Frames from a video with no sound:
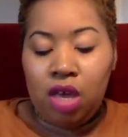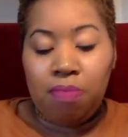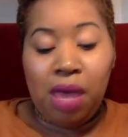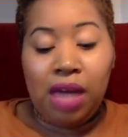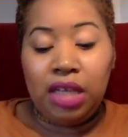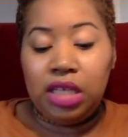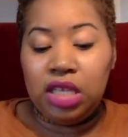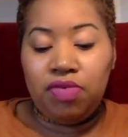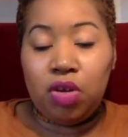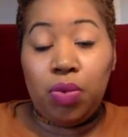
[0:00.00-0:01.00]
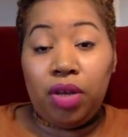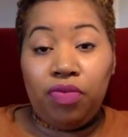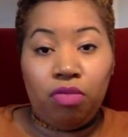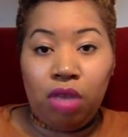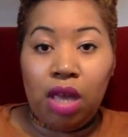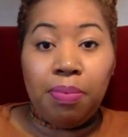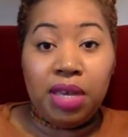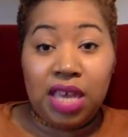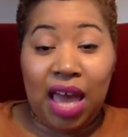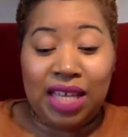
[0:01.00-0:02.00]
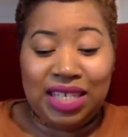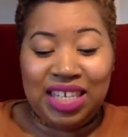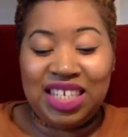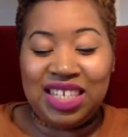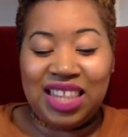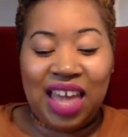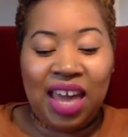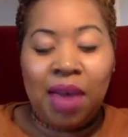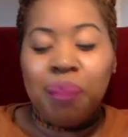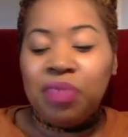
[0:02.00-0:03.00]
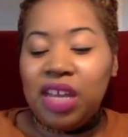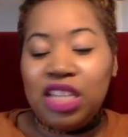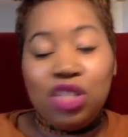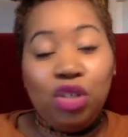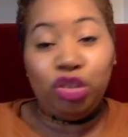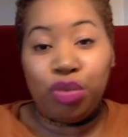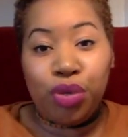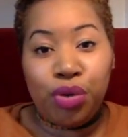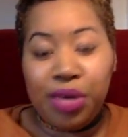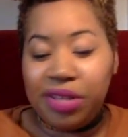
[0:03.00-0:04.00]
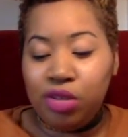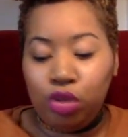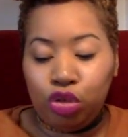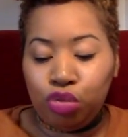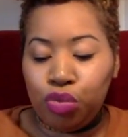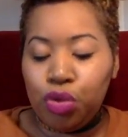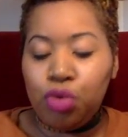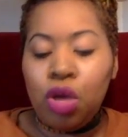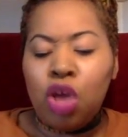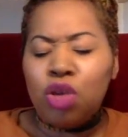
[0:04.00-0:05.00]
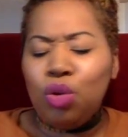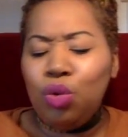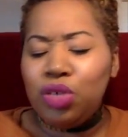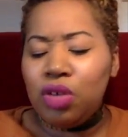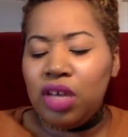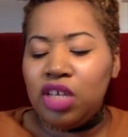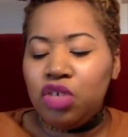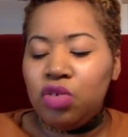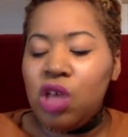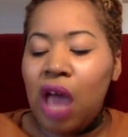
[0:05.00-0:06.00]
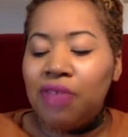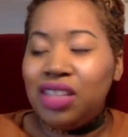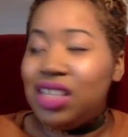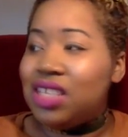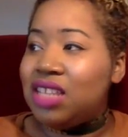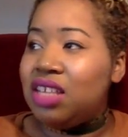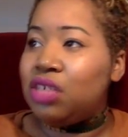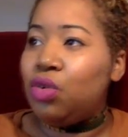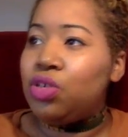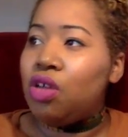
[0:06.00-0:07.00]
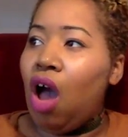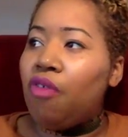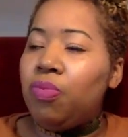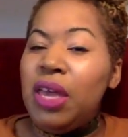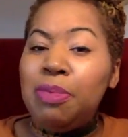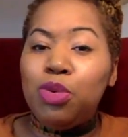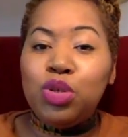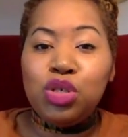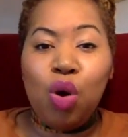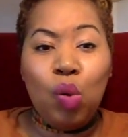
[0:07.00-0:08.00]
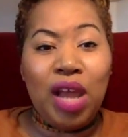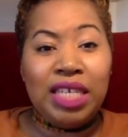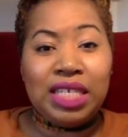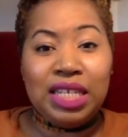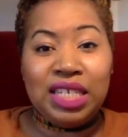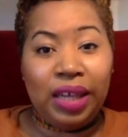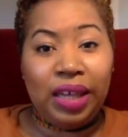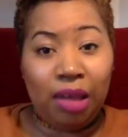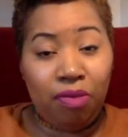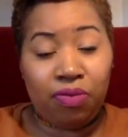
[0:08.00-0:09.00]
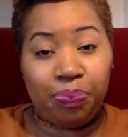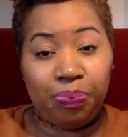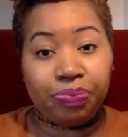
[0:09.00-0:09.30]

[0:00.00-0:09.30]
Man, this is even the word for me. But yes, this is like, it's true. It's not true. You have to understand that it's also other people's soul lesson to give.